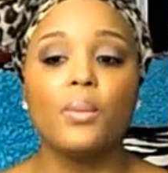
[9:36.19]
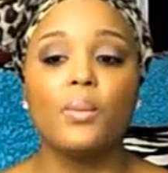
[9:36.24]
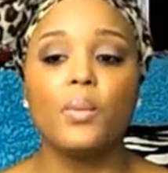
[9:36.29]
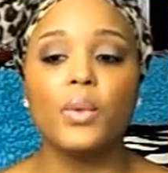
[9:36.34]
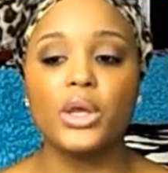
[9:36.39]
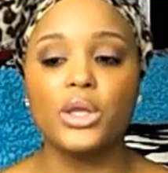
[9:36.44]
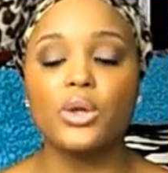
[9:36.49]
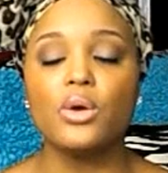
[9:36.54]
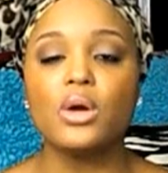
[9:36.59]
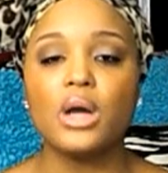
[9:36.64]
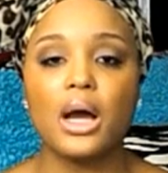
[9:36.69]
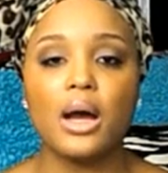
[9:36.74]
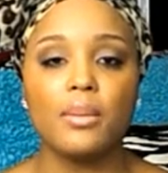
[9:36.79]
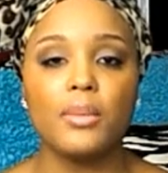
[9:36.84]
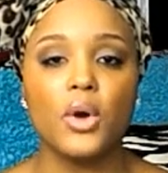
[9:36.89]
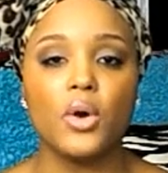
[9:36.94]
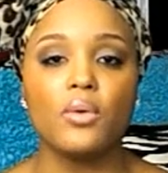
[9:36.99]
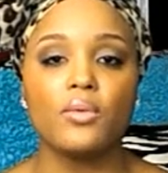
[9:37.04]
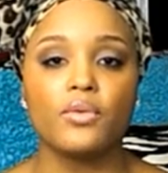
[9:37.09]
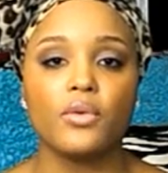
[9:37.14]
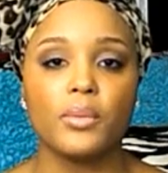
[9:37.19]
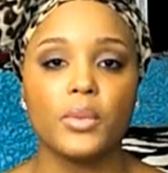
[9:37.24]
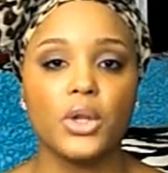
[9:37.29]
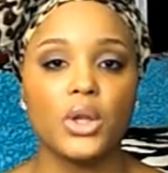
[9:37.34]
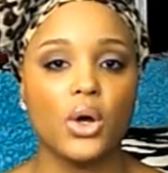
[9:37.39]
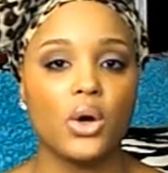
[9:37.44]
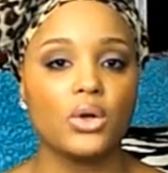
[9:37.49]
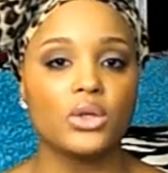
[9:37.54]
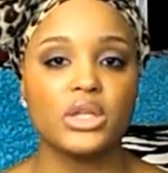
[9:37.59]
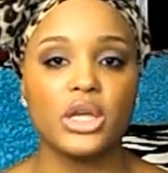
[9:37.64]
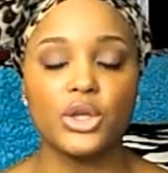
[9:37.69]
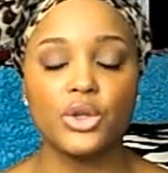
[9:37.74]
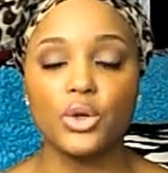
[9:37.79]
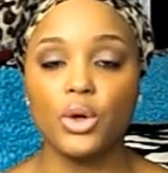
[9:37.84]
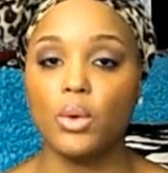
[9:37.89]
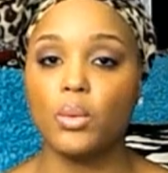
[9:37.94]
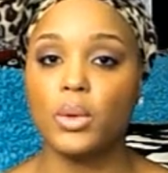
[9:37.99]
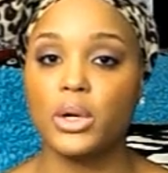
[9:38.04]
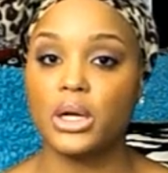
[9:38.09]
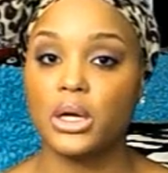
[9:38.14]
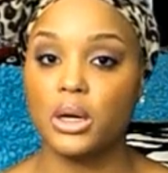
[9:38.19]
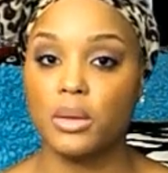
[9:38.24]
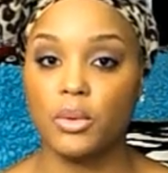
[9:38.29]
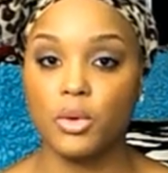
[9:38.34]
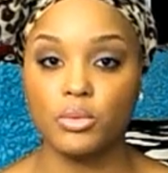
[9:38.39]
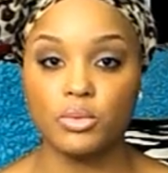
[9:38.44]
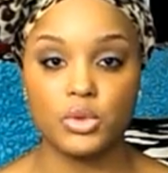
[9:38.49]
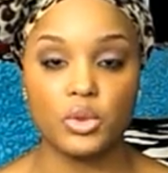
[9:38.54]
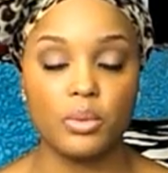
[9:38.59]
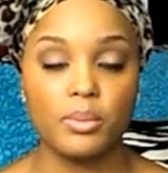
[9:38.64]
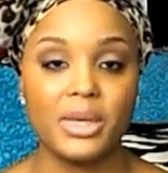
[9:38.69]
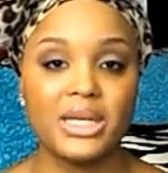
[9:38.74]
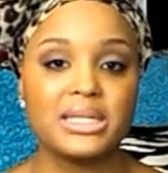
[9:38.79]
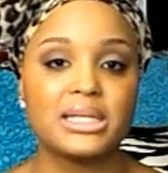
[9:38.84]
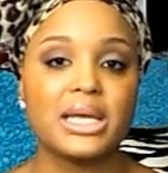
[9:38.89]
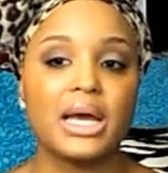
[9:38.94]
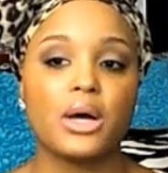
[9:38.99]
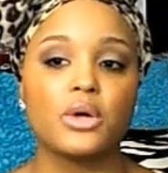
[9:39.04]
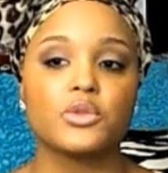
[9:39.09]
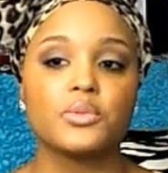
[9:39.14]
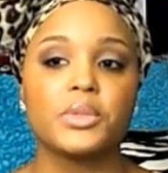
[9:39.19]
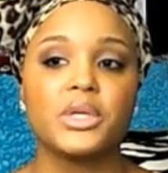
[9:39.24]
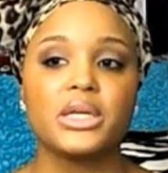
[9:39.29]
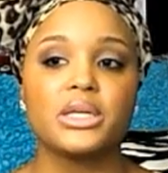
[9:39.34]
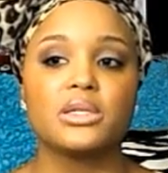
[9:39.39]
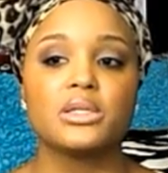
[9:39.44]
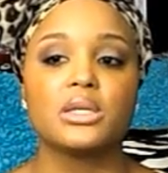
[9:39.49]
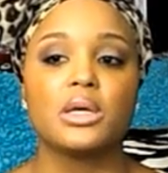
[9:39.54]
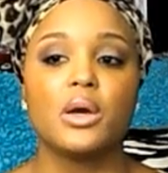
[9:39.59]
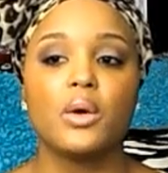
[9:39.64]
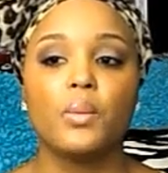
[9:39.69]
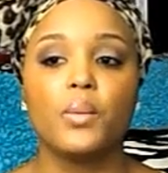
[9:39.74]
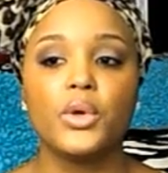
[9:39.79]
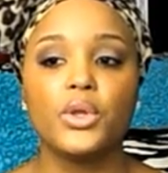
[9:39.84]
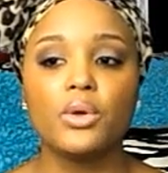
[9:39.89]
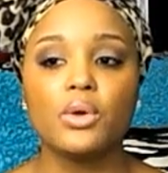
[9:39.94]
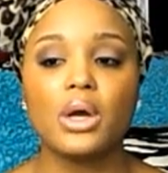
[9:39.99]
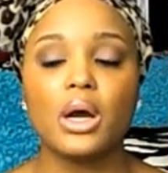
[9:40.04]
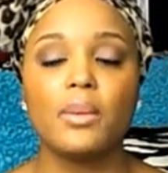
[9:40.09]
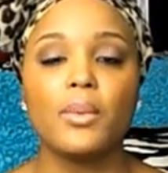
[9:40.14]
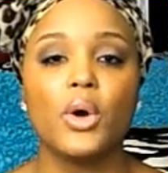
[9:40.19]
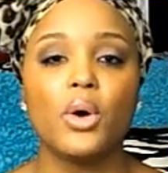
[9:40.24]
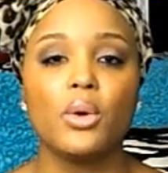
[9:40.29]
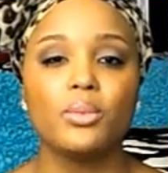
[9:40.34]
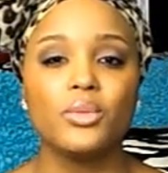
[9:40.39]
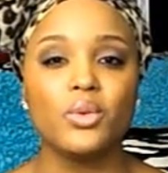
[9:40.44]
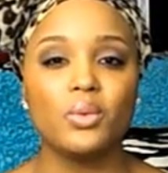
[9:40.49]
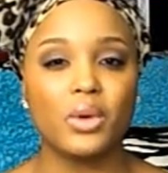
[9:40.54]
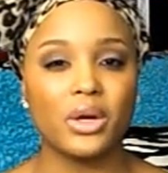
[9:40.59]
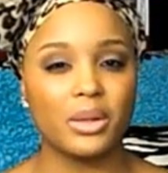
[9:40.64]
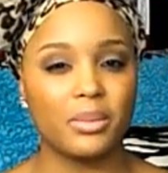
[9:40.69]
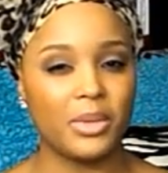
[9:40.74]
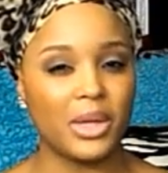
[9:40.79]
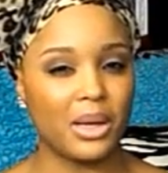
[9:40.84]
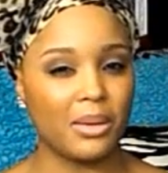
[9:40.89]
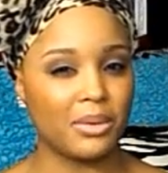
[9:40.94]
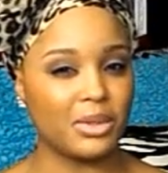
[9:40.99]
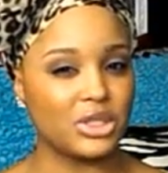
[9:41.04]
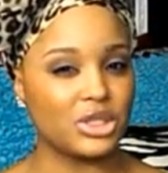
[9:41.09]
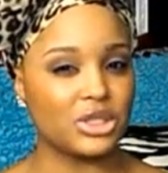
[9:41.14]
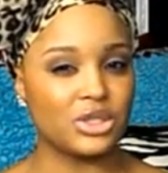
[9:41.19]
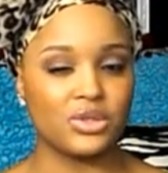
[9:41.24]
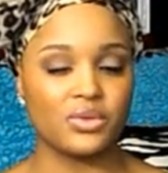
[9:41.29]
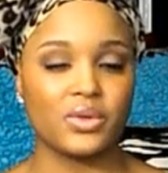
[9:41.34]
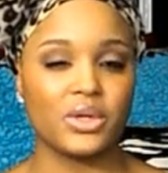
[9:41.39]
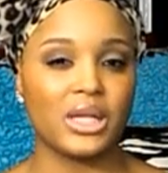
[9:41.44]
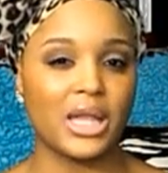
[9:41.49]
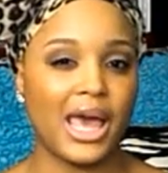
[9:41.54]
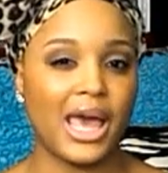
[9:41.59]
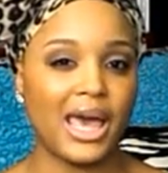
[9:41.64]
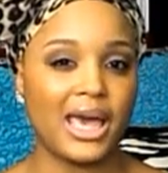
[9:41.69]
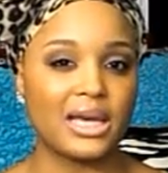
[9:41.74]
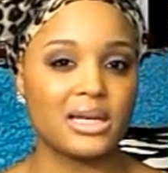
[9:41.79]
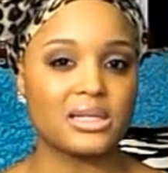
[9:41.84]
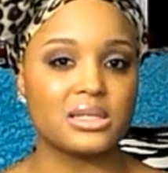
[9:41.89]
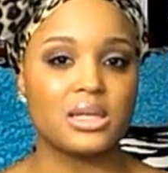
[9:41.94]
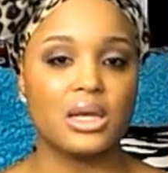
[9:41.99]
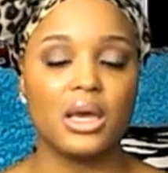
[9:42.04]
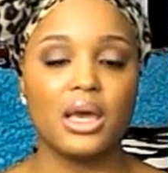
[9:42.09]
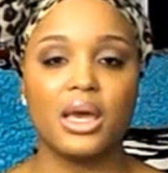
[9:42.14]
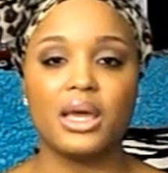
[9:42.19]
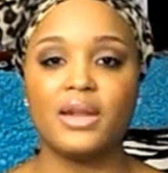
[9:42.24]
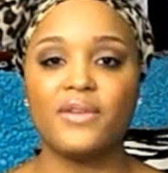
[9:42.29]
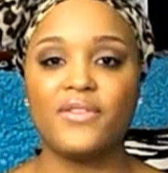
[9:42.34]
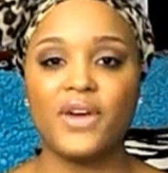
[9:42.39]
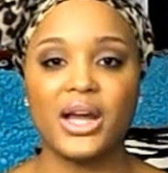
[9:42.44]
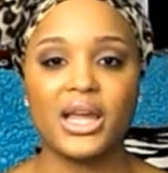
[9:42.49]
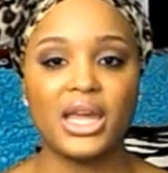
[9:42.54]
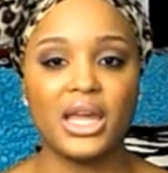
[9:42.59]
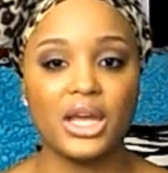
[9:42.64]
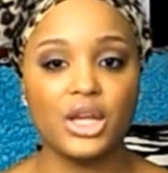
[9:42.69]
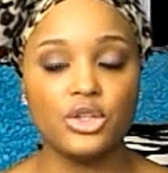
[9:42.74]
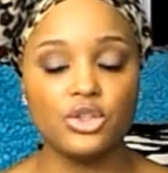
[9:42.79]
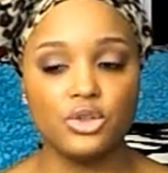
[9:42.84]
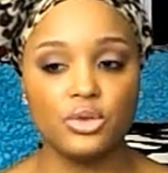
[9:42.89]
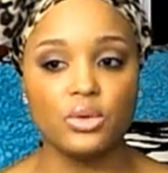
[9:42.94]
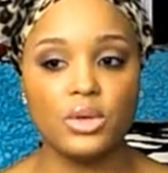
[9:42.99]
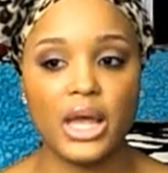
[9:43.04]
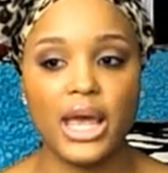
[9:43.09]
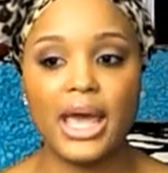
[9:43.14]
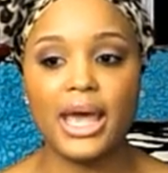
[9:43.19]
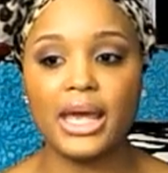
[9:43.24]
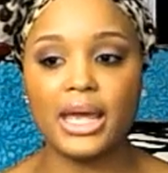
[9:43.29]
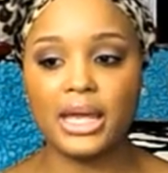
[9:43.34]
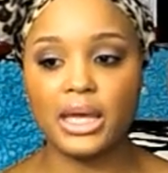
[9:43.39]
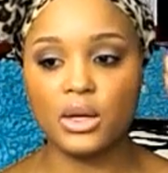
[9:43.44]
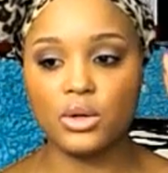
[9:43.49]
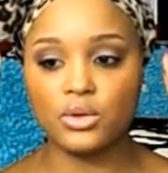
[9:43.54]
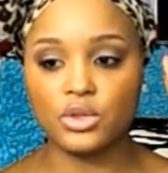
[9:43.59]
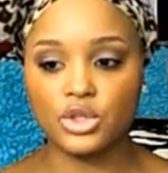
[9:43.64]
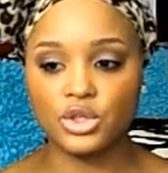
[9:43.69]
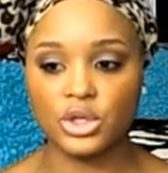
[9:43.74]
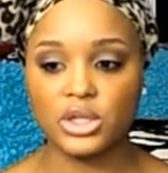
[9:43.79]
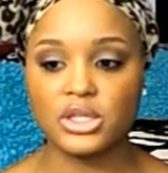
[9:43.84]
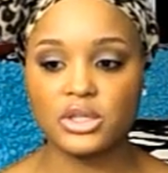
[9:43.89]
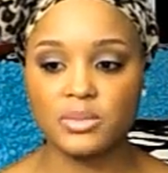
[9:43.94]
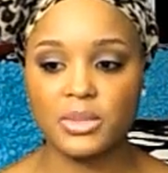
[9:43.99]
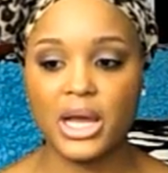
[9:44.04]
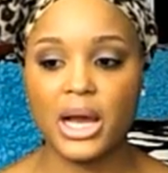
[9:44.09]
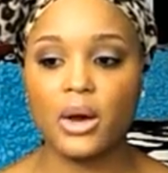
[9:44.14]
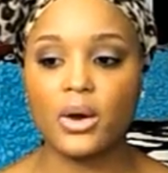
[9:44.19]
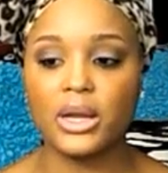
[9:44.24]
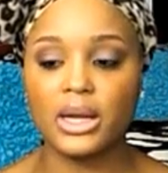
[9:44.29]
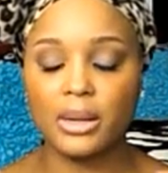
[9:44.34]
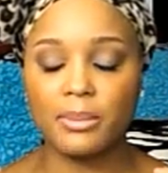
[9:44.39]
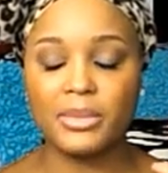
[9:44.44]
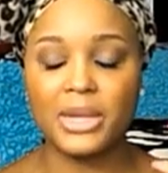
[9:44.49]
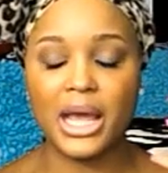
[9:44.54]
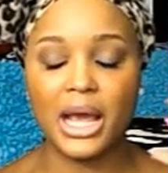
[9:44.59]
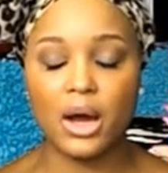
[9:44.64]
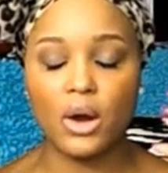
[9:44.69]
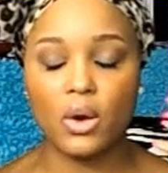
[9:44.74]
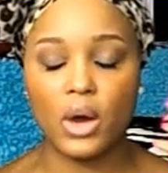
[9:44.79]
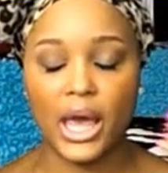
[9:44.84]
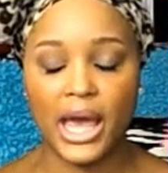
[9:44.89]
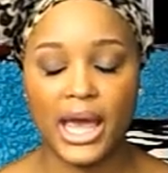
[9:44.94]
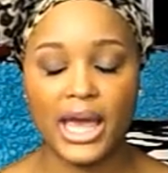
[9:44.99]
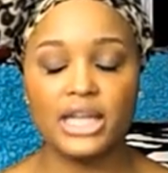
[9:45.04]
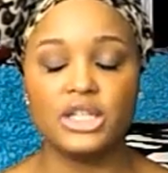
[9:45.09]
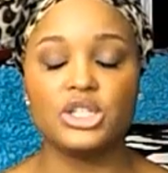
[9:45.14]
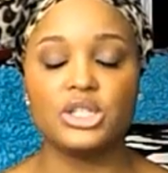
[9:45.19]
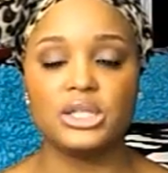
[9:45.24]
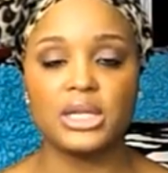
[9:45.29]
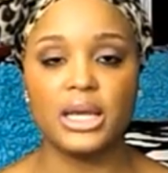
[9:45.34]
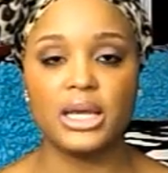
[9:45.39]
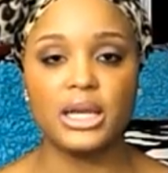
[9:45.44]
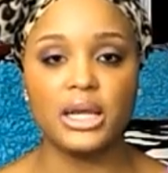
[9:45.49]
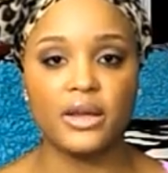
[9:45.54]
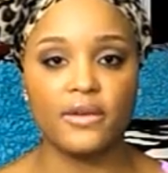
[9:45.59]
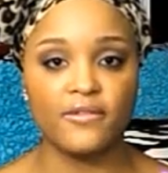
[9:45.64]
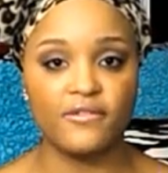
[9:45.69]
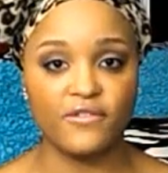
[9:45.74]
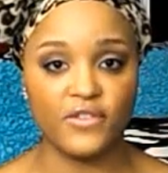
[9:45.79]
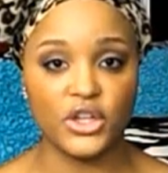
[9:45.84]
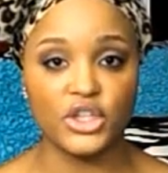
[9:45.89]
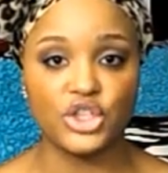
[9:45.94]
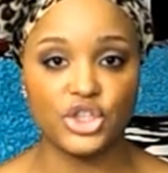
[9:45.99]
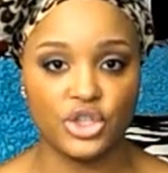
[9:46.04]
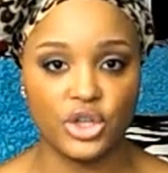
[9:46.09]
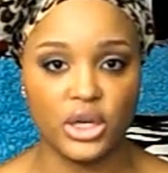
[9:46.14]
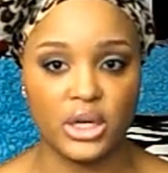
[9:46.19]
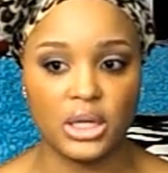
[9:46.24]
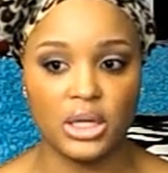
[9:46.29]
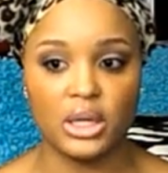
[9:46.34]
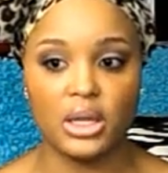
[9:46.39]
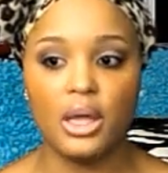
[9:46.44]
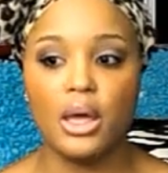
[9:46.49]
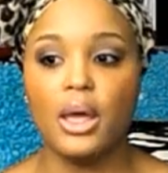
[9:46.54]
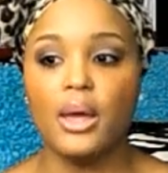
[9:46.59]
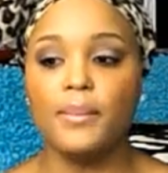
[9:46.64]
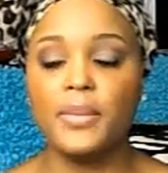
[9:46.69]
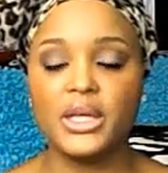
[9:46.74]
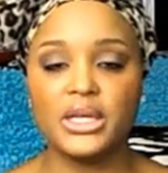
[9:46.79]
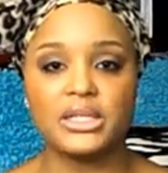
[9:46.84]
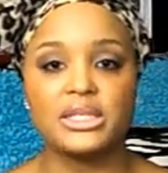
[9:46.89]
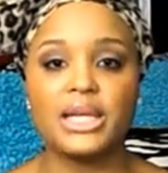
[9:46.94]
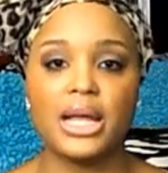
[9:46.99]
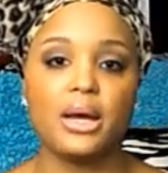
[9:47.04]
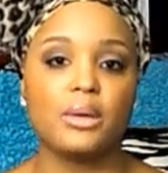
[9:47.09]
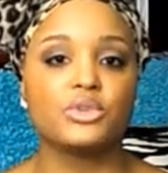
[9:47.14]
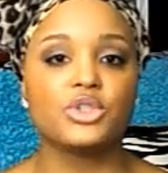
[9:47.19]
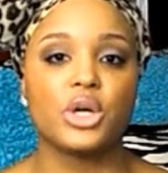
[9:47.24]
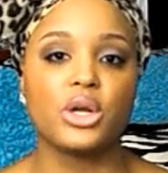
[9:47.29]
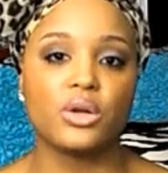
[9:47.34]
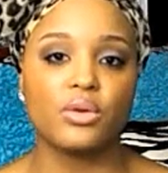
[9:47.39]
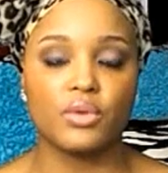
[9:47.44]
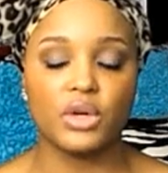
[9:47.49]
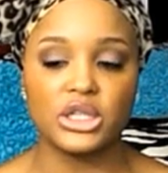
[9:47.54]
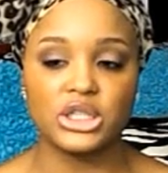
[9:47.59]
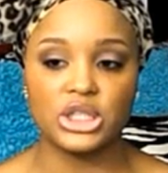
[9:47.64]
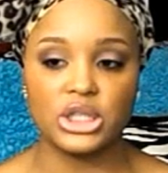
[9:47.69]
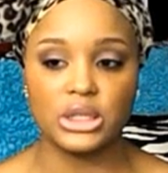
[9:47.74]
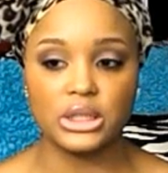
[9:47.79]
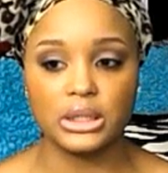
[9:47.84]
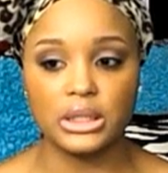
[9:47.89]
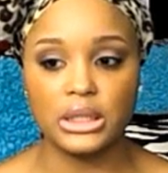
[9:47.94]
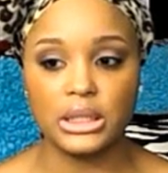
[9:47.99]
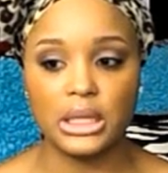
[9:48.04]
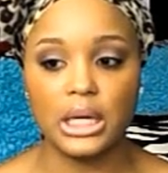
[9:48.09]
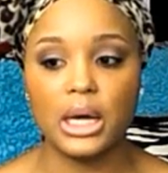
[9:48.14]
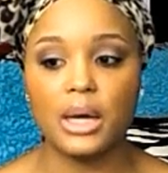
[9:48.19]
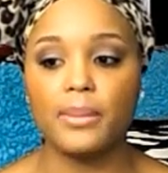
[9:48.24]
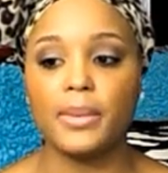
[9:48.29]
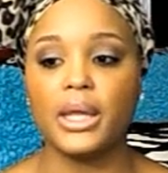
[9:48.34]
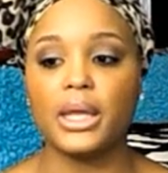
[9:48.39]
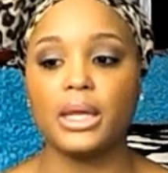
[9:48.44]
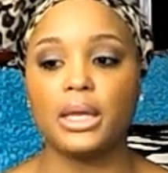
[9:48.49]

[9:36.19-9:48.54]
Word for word: When you come home from a long day, you don't want to come home to a messy house because when you come home, you want to be able to just relax. And if I can't do that, it'll stress me out and I'm now agitated and frustrated because now I'm trying to rush and clean up.